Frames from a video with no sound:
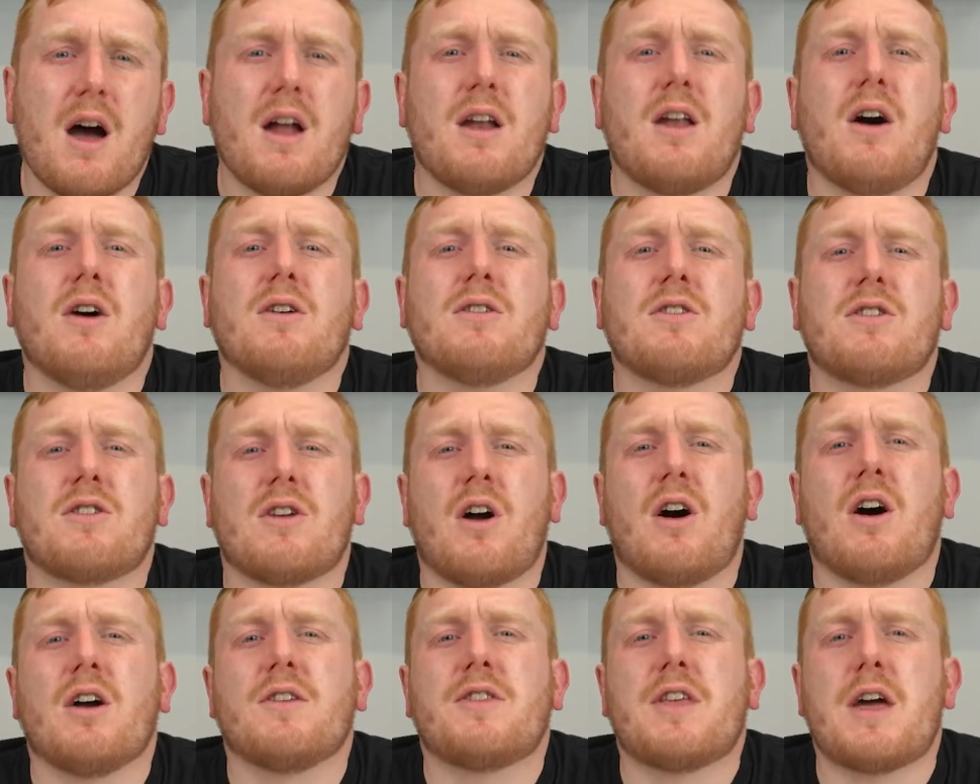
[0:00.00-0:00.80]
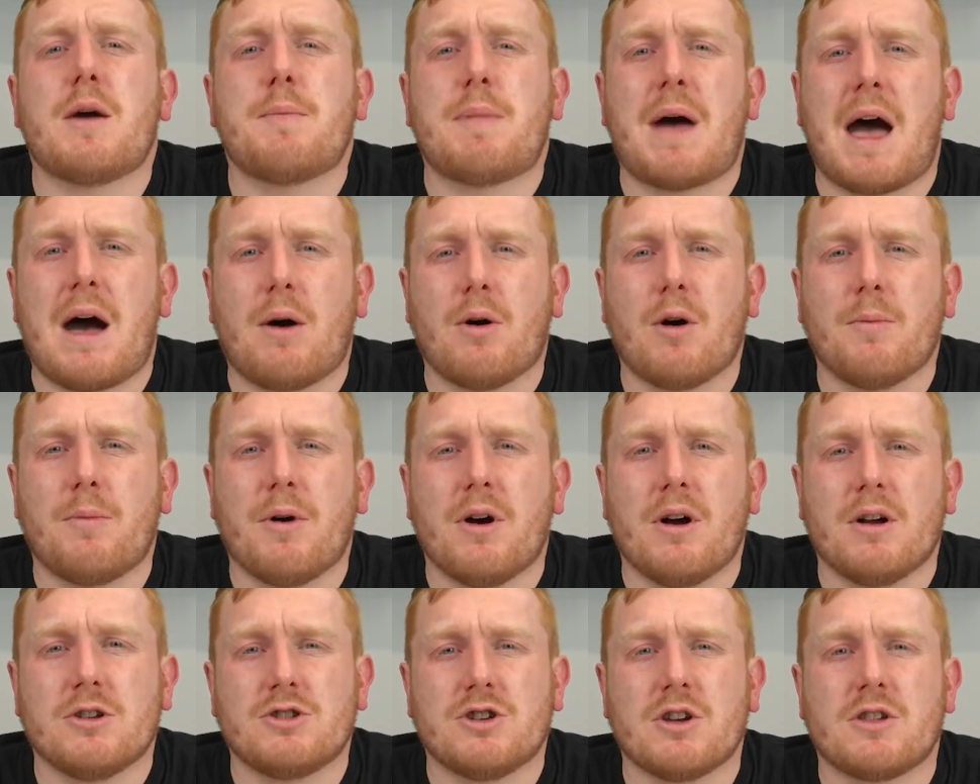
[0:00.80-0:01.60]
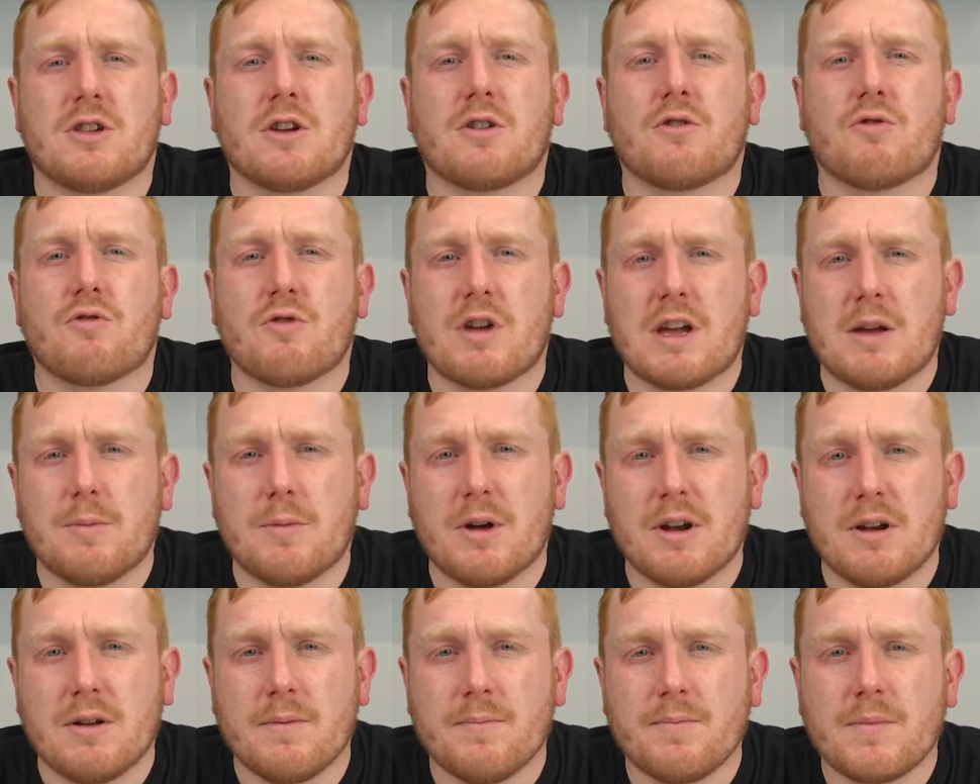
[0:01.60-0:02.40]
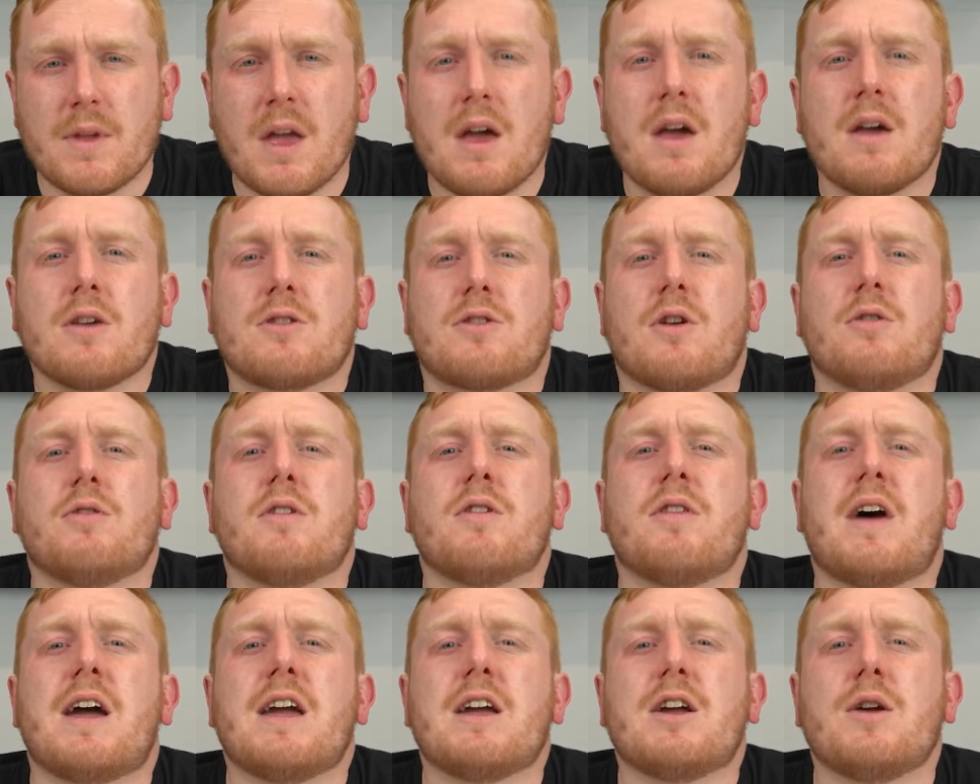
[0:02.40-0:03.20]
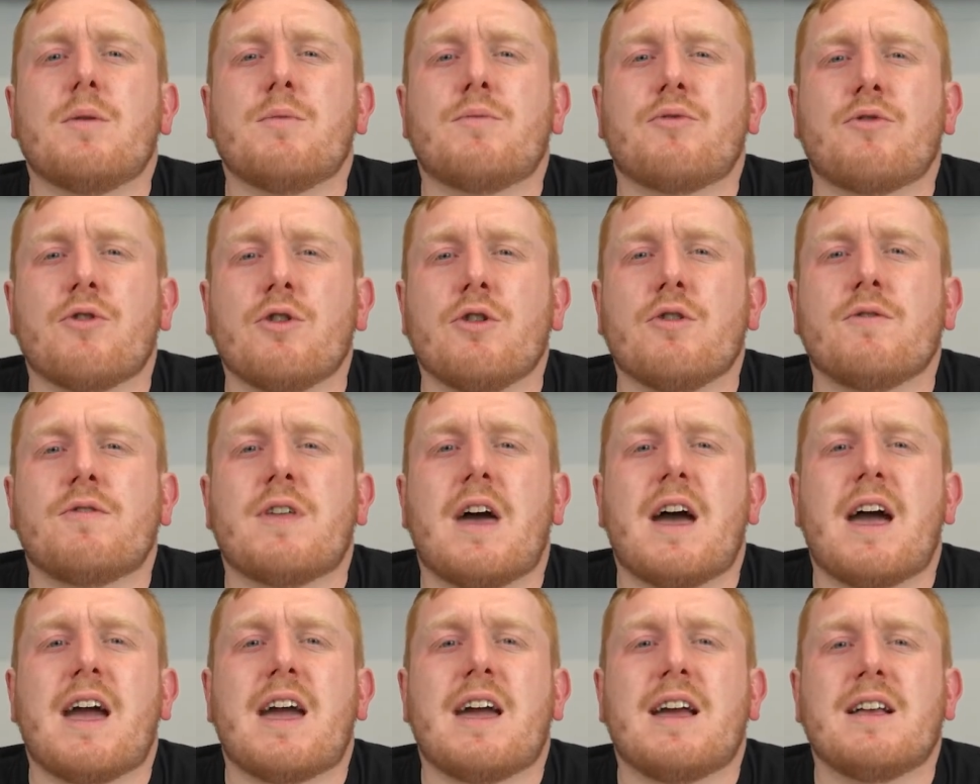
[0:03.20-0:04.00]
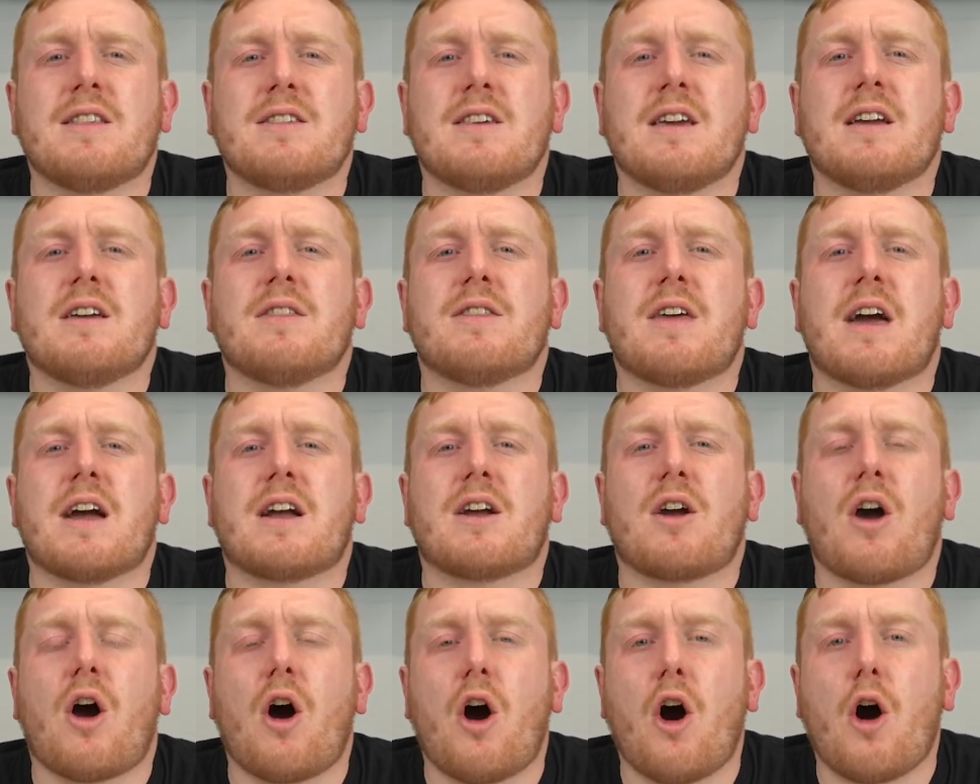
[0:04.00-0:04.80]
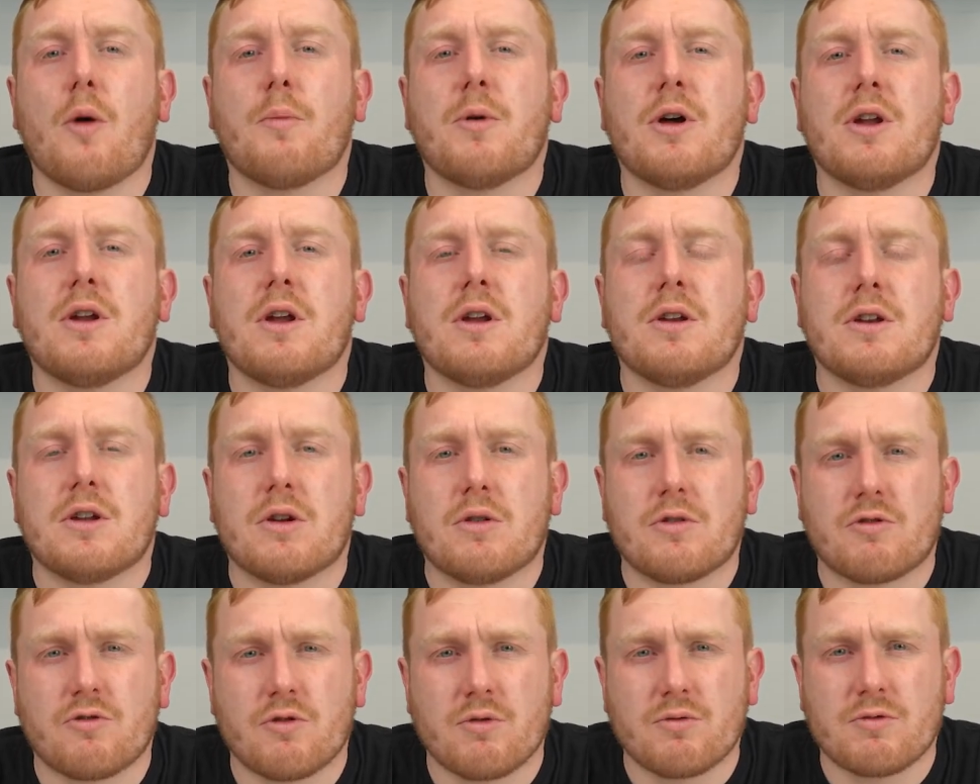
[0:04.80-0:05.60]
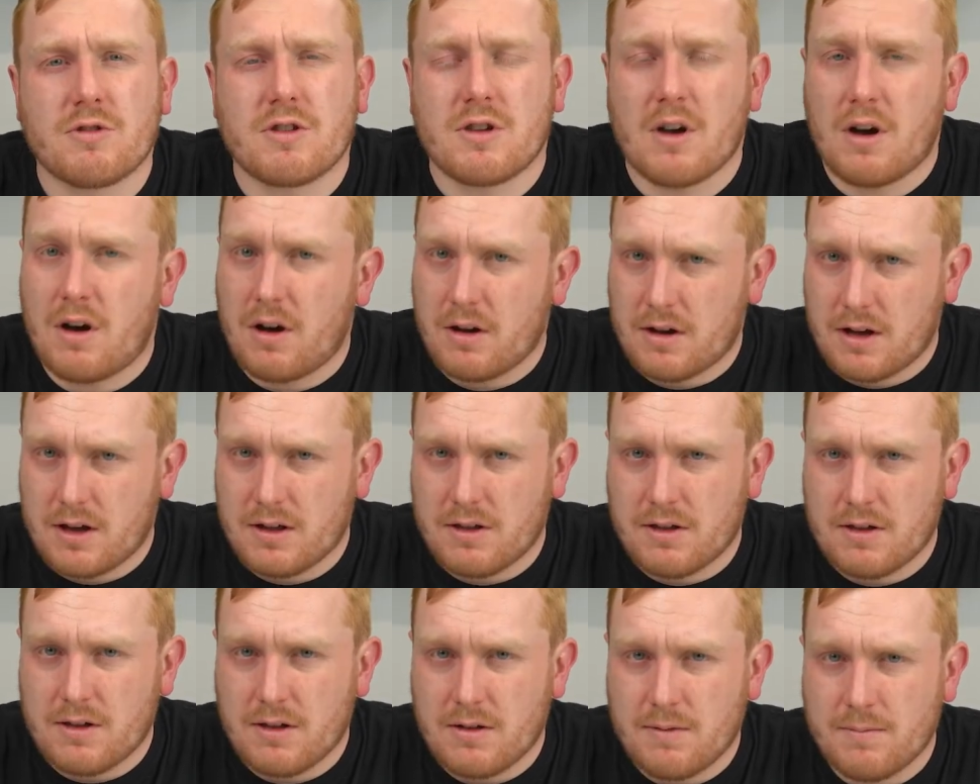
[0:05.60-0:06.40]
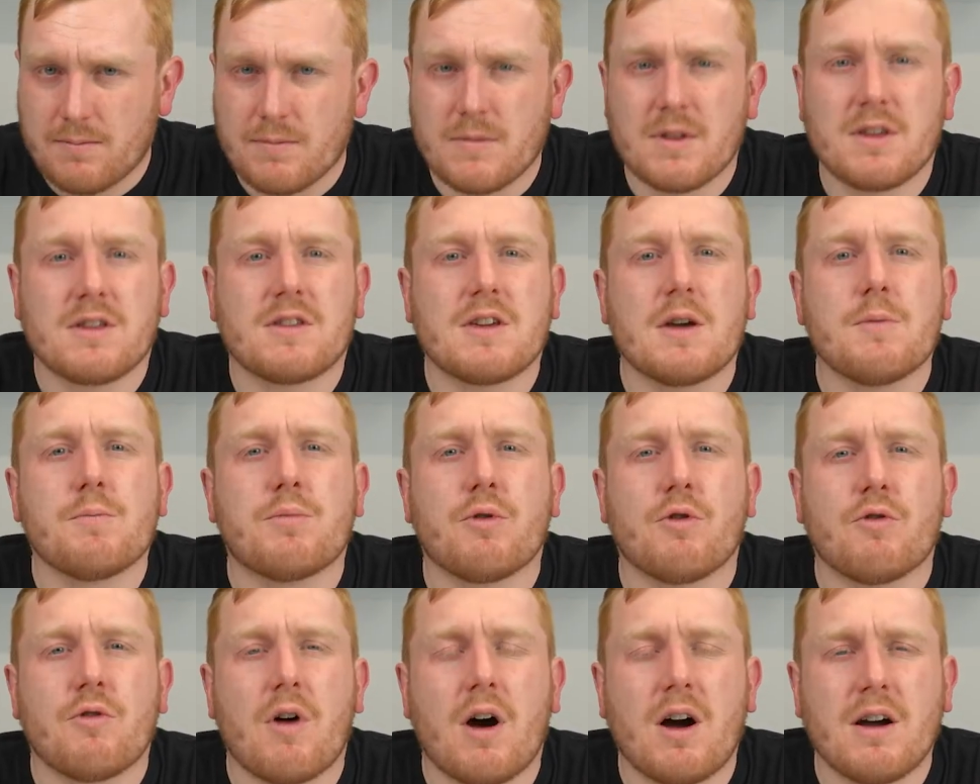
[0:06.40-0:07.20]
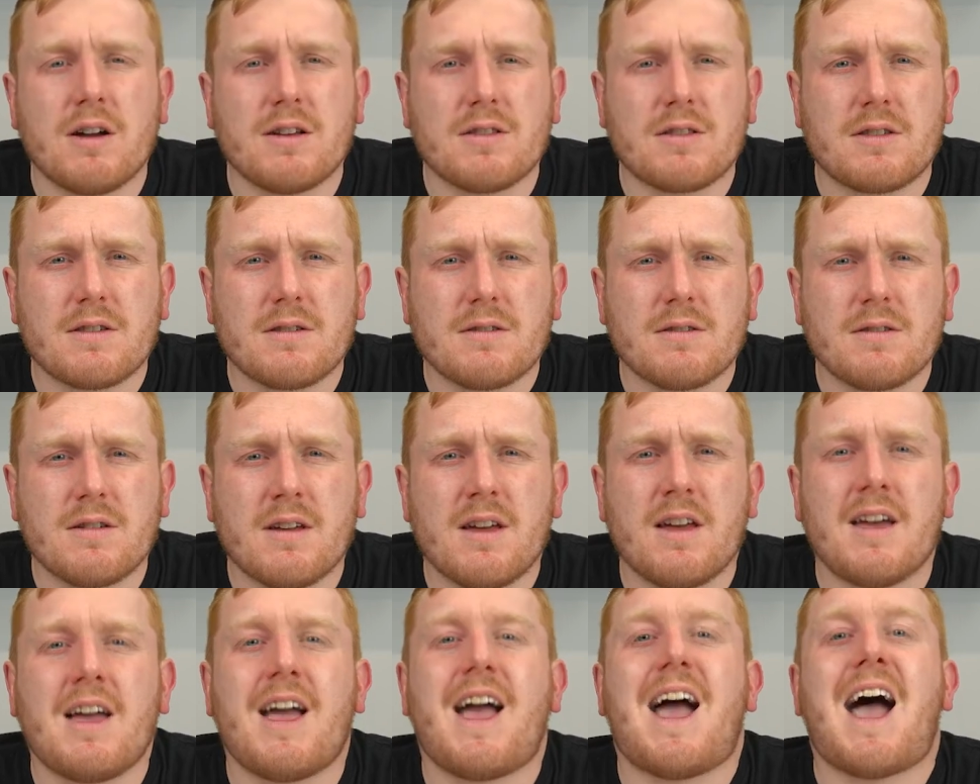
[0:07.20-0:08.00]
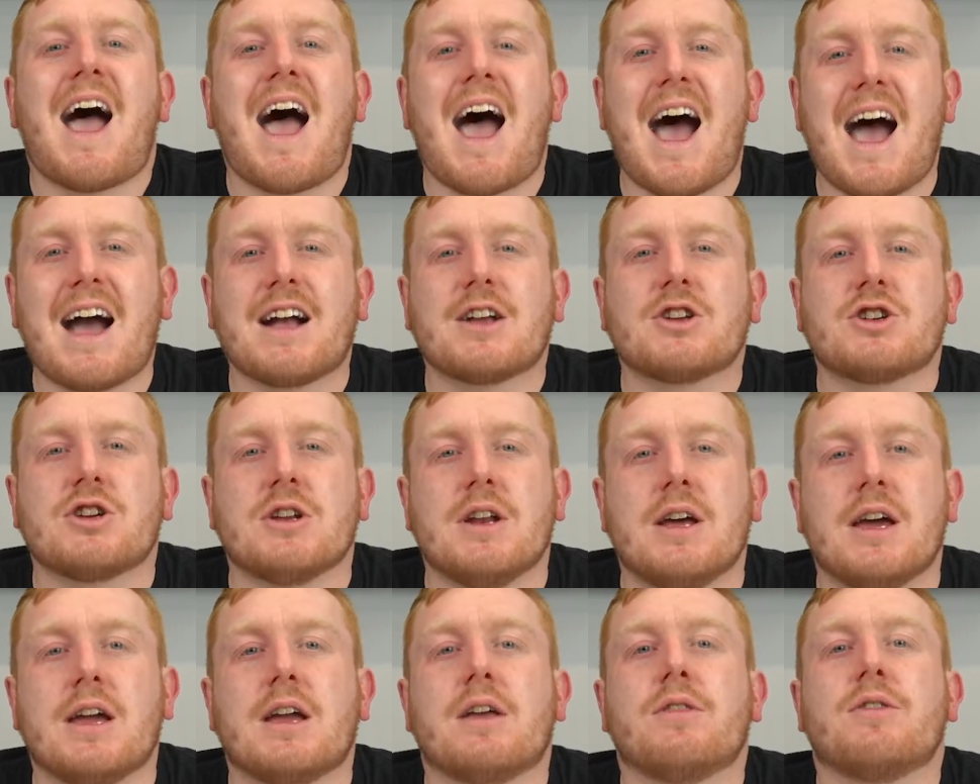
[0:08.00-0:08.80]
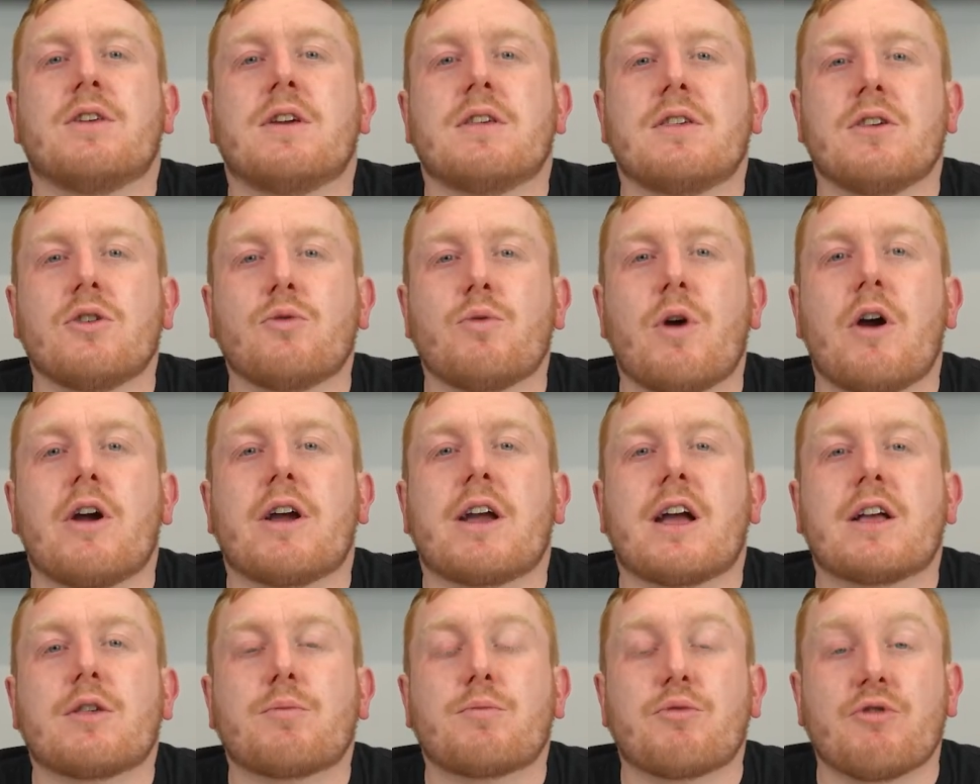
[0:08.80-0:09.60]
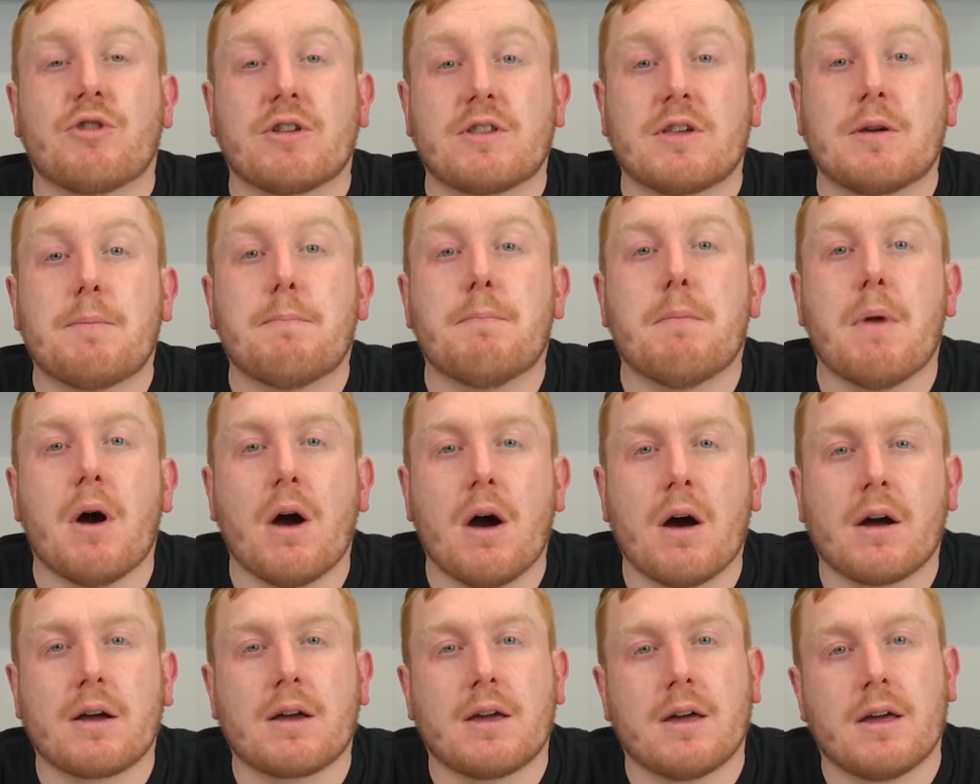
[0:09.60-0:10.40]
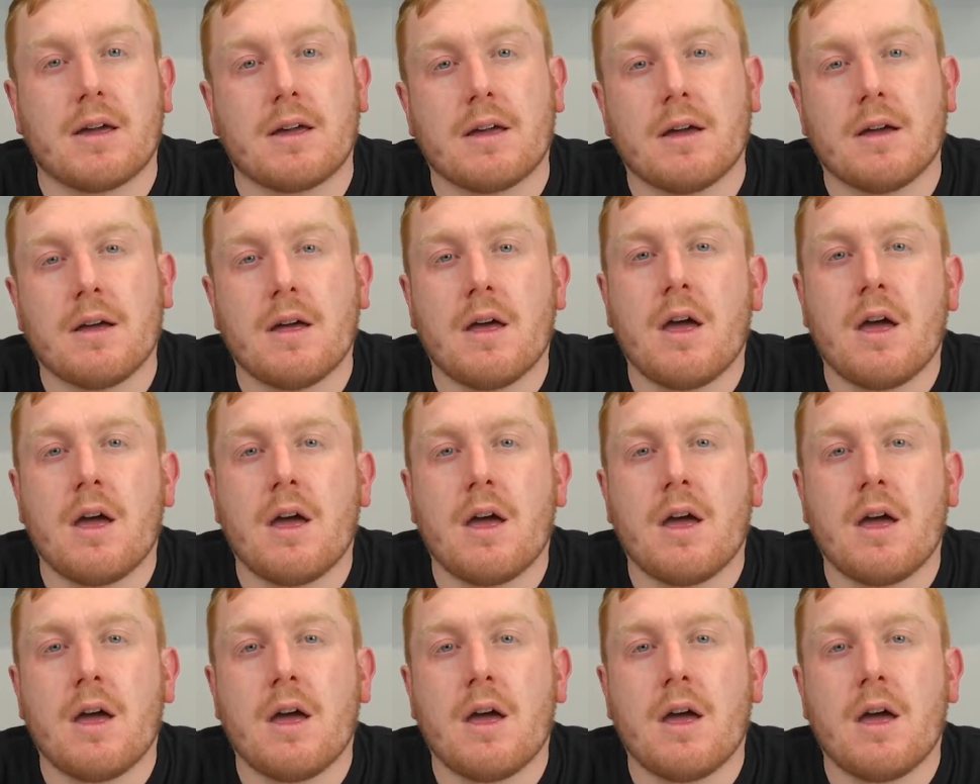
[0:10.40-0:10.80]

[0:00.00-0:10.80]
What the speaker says: alongside their power purchase agreement, so that they can prove they're hitting their carbon neutral targets. Simple, right? Actually, this is where it gets pretty murky.